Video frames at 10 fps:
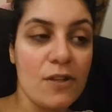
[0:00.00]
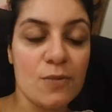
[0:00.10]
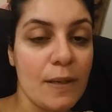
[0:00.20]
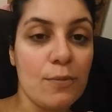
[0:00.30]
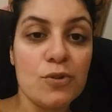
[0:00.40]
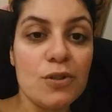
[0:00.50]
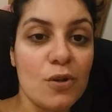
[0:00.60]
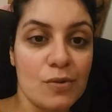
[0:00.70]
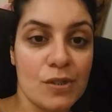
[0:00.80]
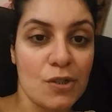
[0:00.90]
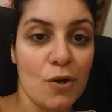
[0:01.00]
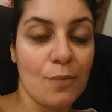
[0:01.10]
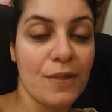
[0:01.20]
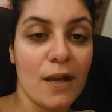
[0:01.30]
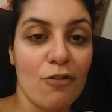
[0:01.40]
And these people do not
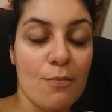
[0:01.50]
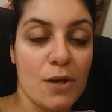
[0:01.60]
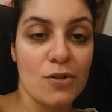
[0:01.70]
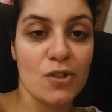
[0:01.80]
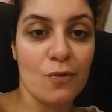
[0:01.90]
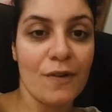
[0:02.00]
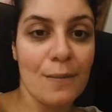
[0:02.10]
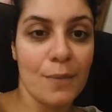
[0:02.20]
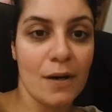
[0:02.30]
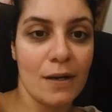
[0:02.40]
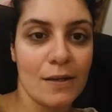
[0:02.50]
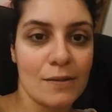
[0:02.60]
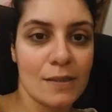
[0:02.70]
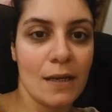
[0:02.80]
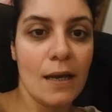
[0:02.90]
stop. They are emotional
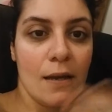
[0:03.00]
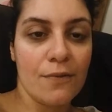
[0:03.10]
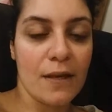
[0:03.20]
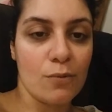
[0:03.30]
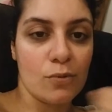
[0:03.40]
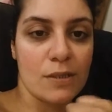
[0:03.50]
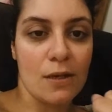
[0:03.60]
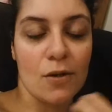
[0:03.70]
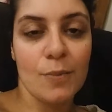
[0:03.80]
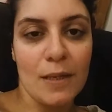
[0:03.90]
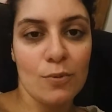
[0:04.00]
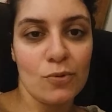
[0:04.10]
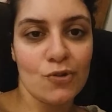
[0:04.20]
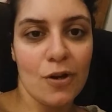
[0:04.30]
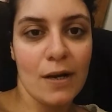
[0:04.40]
vampires. They will suck
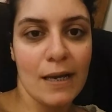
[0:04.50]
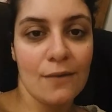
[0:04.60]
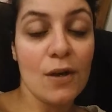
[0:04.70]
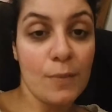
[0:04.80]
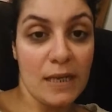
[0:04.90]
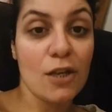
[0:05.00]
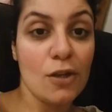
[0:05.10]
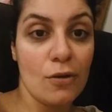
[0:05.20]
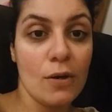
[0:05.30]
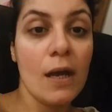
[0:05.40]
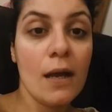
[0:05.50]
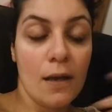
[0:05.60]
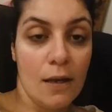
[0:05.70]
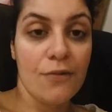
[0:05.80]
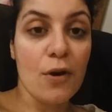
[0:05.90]
people dry, and they'll make
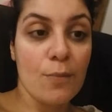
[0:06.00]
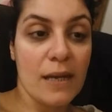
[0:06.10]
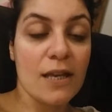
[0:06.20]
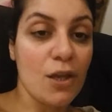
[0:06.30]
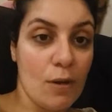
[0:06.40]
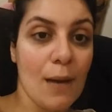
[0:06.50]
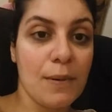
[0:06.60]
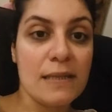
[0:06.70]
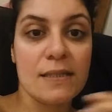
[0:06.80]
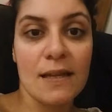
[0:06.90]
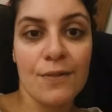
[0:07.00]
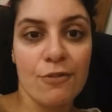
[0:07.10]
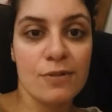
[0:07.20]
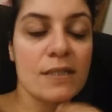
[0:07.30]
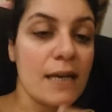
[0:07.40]
you happily stand
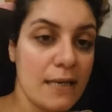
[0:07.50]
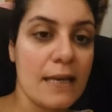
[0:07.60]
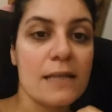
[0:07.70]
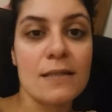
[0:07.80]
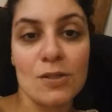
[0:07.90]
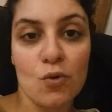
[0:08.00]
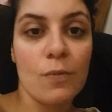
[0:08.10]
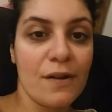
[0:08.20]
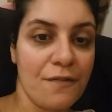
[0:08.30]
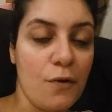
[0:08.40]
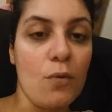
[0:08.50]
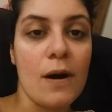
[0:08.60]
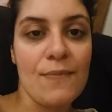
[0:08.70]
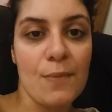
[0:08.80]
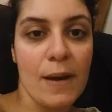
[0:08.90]
there and say, yes, it's all my
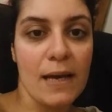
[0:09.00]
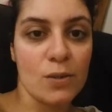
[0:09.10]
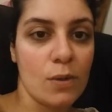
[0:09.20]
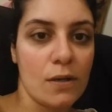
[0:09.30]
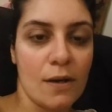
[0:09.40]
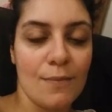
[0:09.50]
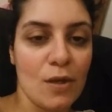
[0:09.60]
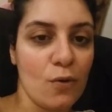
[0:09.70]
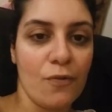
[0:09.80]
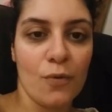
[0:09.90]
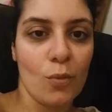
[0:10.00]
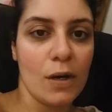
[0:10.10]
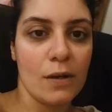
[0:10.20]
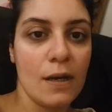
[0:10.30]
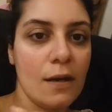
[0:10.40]
fault, I'm the bad one, I'm the awful
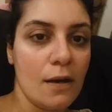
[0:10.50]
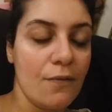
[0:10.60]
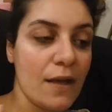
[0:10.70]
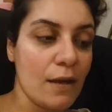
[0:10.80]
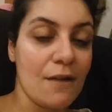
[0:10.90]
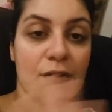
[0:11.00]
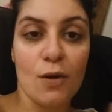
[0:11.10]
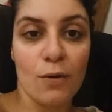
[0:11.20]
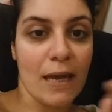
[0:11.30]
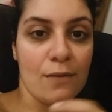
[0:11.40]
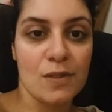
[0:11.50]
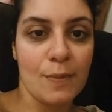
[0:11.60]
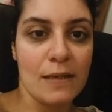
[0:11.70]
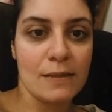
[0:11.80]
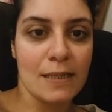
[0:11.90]
one, and they have no
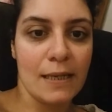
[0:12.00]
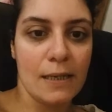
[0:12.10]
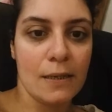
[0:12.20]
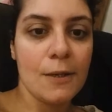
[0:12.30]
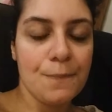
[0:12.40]
accountability.